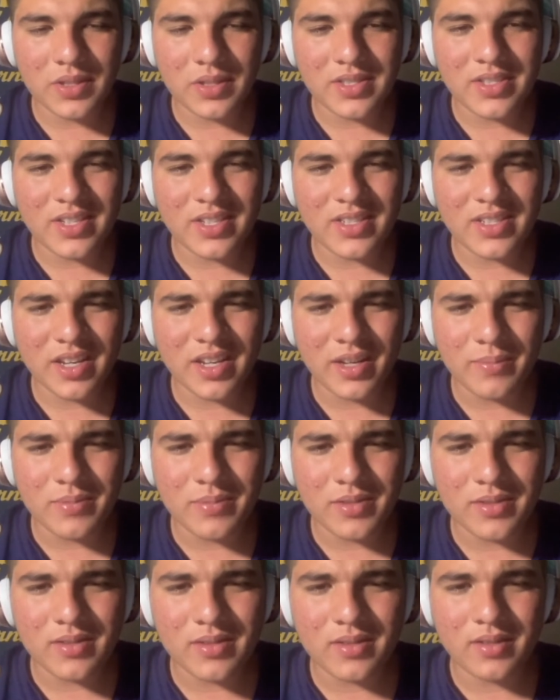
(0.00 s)
to play 6
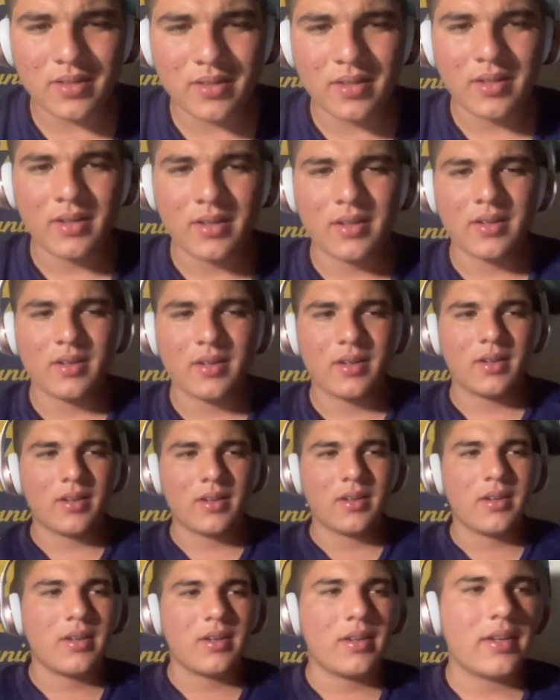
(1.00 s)
games.
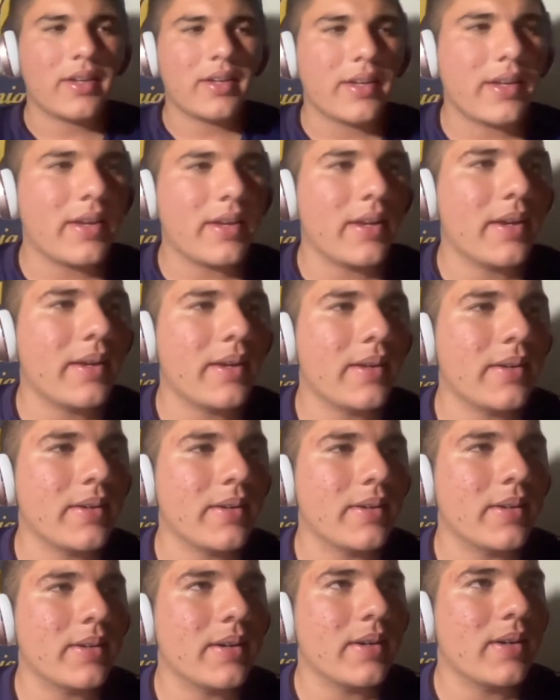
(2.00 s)

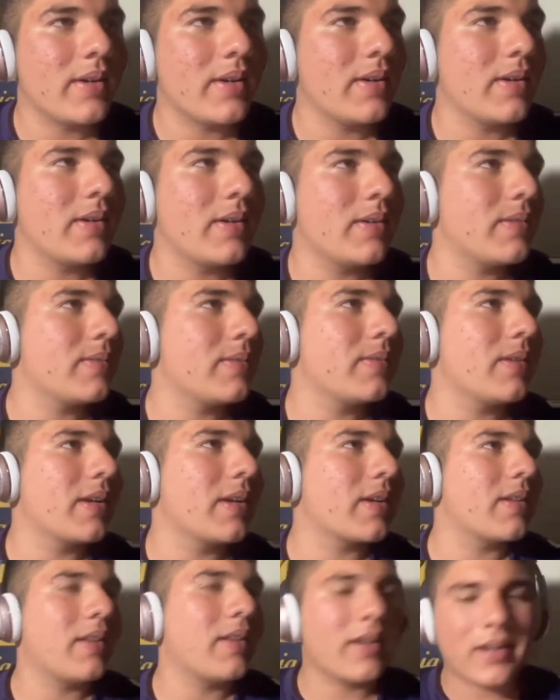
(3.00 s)
And
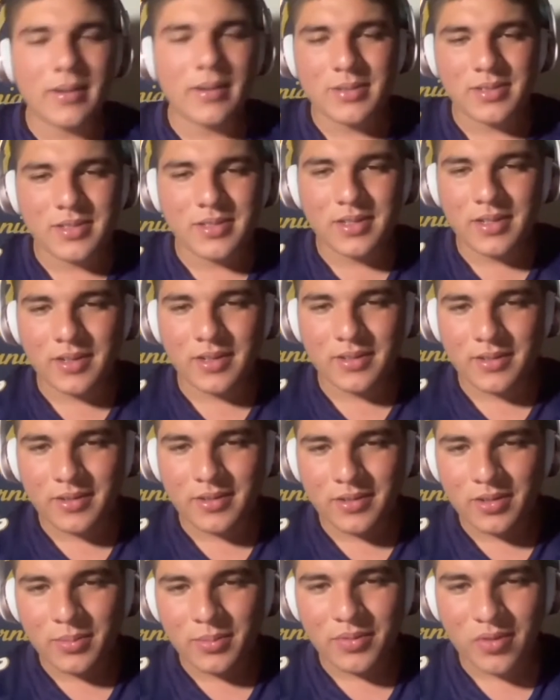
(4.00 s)
like I was saying
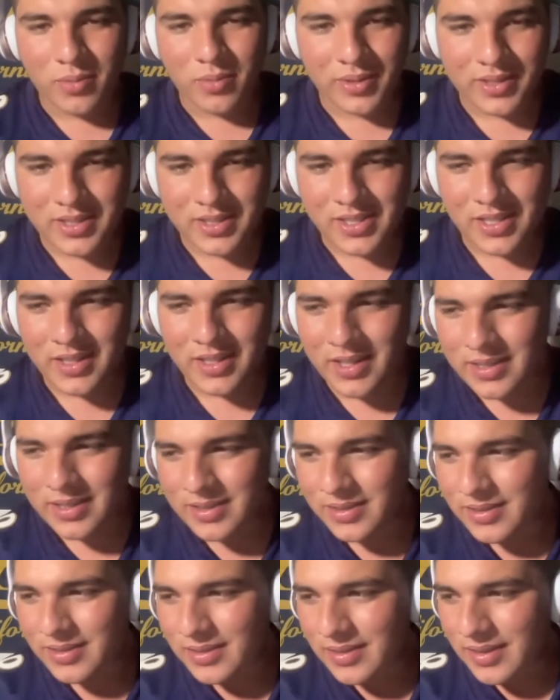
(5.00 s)
earlier before we
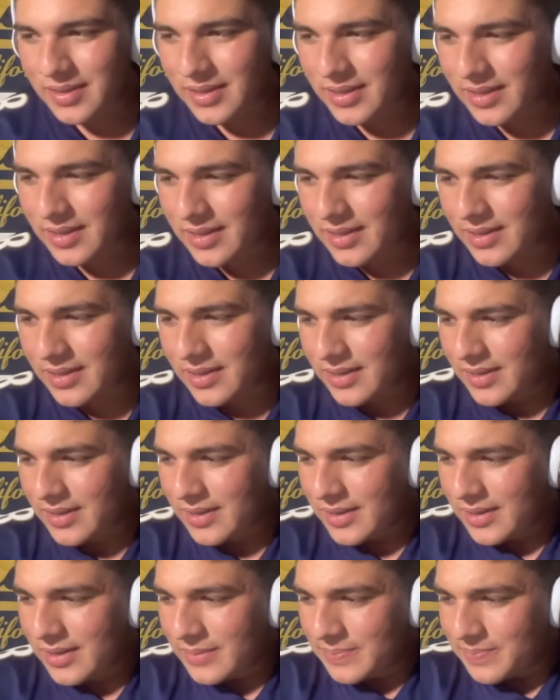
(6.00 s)
disconnected,
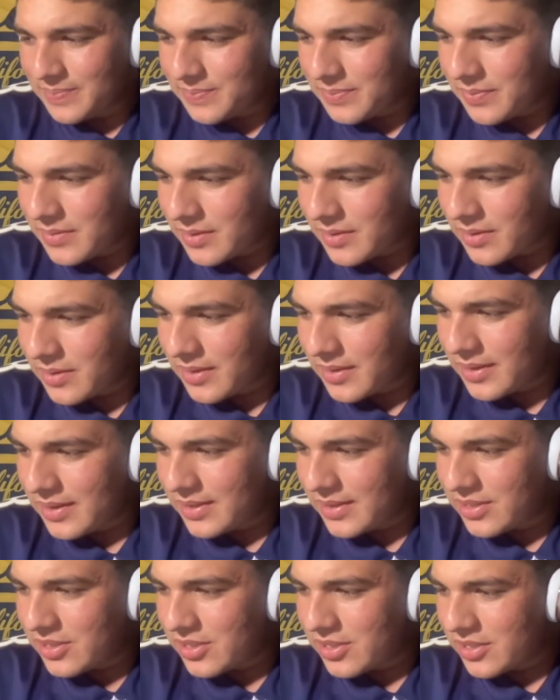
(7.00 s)

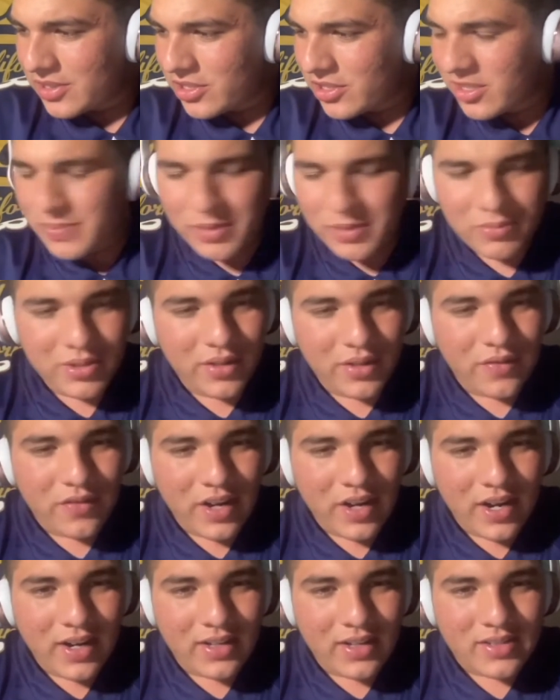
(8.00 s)
it's just been really
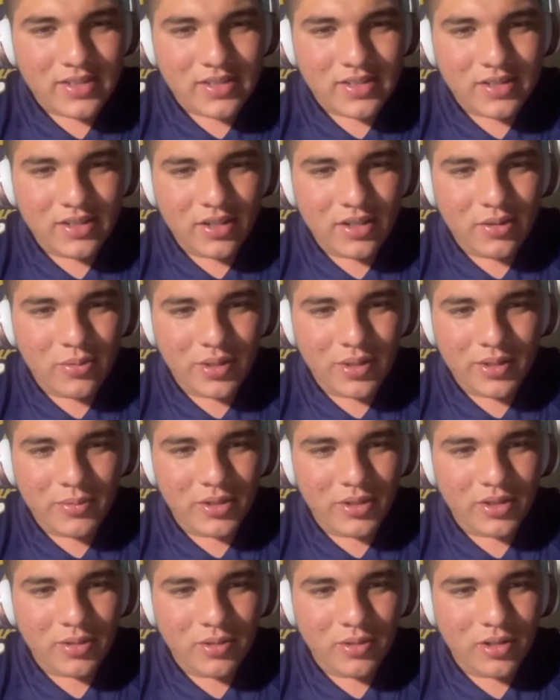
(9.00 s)
fast. We
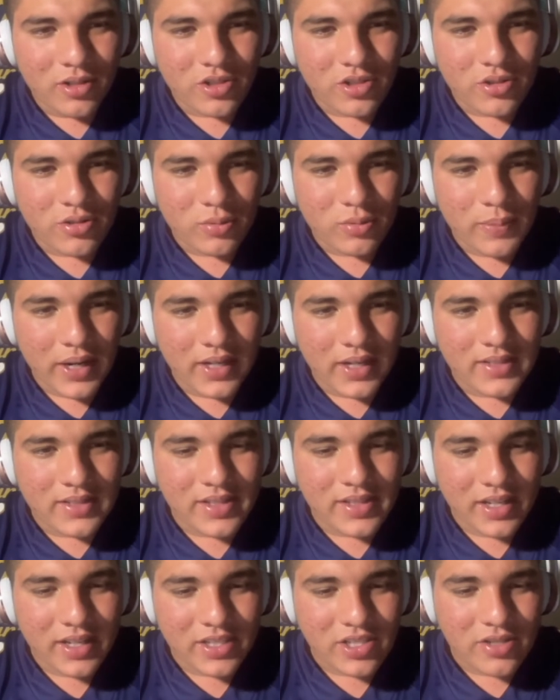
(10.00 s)
drew on our shoulder
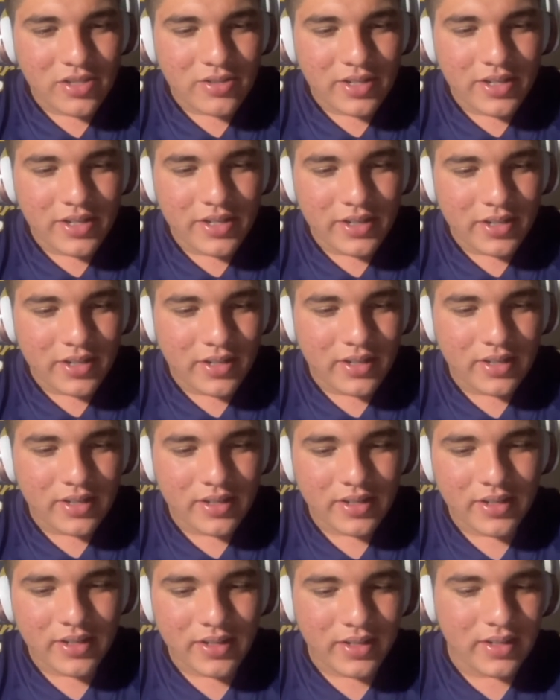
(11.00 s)
pads yesterday,
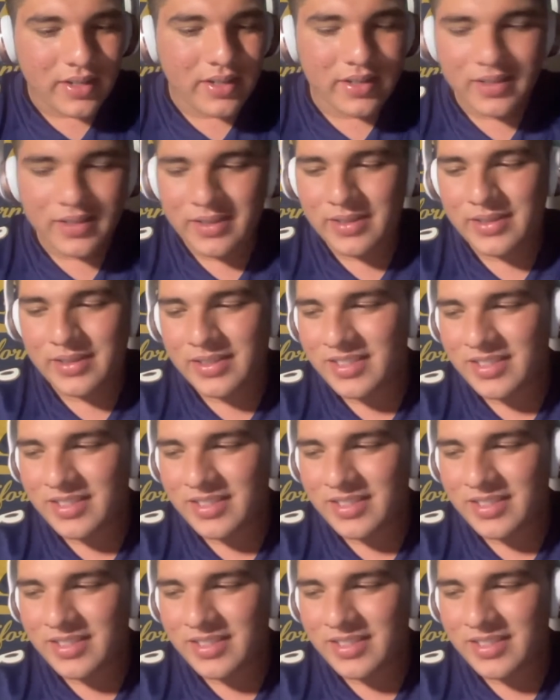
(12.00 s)
and